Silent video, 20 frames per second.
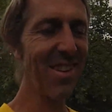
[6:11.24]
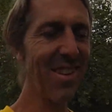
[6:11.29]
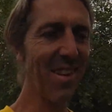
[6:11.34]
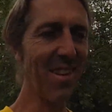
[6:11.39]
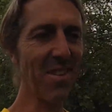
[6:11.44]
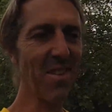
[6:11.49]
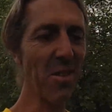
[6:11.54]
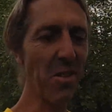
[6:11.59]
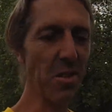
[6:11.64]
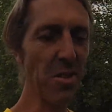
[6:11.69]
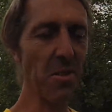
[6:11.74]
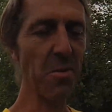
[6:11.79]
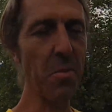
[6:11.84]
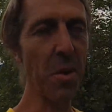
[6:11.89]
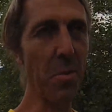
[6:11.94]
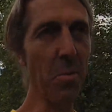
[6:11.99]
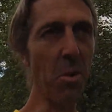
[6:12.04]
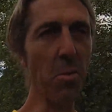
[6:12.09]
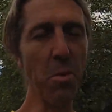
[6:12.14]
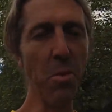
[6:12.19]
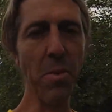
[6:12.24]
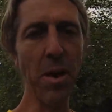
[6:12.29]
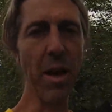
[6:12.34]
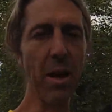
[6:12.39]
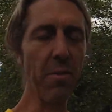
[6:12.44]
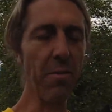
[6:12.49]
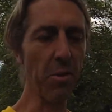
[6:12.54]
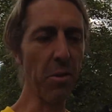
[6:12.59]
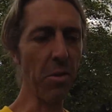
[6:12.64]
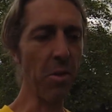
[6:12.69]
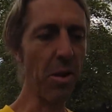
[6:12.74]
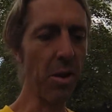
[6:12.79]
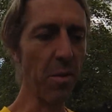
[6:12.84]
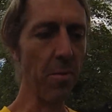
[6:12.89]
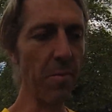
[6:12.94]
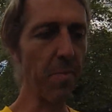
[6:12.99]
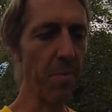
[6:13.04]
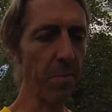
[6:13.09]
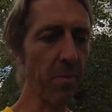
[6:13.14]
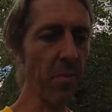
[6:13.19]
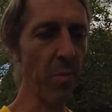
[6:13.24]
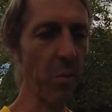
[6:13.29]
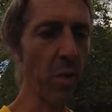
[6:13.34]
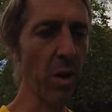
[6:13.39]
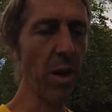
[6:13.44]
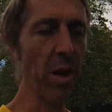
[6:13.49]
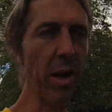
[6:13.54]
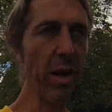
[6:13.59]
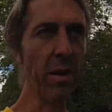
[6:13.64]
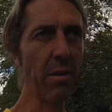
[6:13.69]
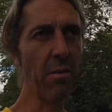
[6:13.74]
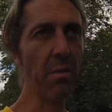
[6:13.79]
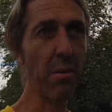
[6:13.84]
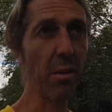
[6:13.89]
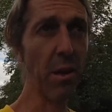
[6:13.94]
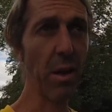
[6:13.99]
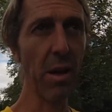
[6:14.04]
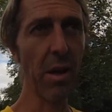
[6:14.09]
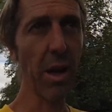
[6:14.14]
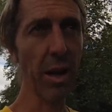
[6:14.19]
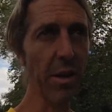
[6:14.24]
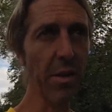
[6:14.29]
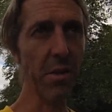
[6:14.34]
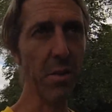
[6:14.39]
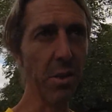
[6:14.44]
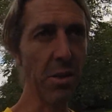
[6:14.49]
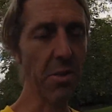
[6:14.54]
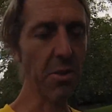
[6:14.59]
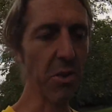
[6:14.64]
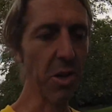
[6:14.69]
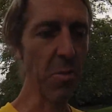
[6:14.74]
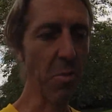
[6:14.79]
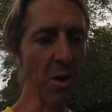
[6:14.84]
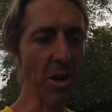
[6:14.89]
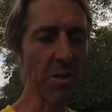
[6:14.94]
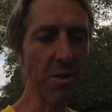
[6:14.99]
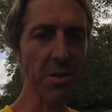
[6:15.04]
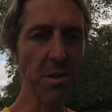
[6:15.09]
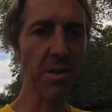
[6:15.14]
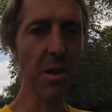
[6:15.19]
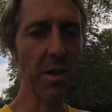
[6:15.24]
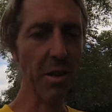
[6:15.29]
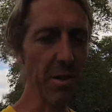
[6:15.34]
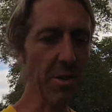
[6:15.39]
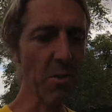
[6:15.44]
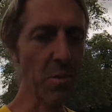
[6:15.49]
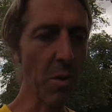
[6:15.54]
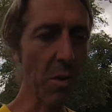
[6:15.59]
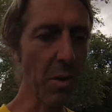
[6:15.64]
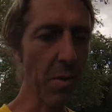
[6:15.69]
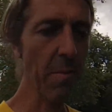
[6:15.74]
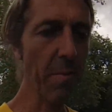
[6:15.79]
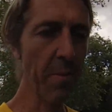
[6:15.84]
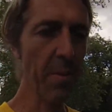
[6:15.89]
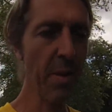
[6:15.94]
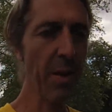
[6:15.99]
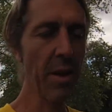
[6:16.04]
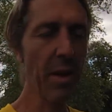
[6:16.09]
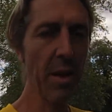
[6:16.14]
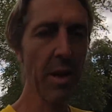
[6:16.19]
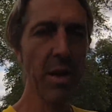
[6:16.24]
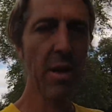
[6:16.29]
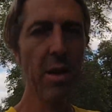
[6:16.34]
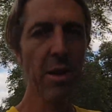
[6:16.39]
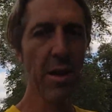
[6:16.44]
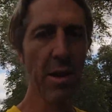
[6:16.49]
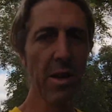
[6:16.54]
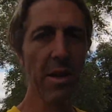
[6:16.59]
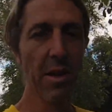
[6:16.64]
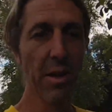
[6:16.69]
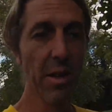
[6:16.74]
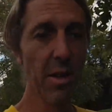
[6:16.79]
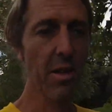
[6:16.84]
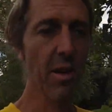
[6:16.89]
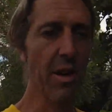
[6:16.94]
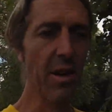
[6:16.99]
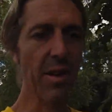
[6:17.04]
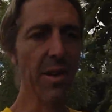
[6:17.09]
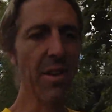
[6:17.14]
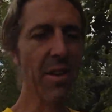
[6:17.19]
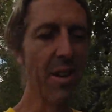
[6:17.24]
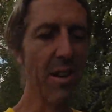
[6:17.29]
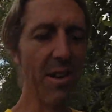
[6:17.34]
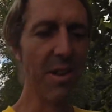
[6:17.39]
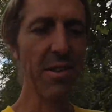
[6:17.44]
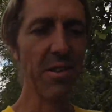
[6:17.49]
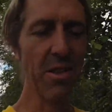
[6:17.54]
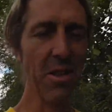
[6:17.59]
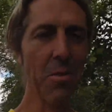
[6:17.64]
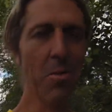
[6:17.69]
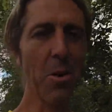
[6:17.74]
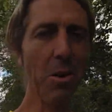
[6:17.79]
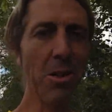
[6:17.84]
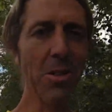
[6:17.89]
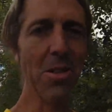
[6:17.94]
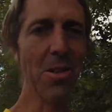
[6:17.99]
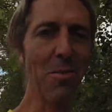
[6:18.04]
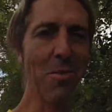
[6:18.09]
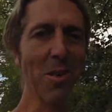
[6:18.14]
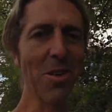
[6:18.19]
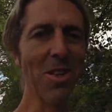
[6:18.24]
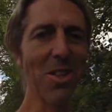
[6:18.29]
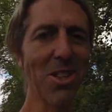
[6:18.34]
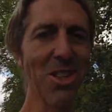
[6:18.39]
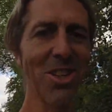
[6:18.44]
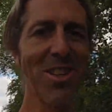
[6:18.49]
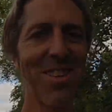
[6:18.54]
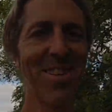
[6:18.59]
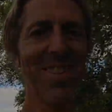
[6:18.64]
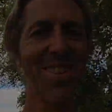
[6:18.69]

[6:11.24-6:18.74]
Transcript: is to just be more prepared for um, when I enter extreme races like this one. And uh, next time I'll get to the finish.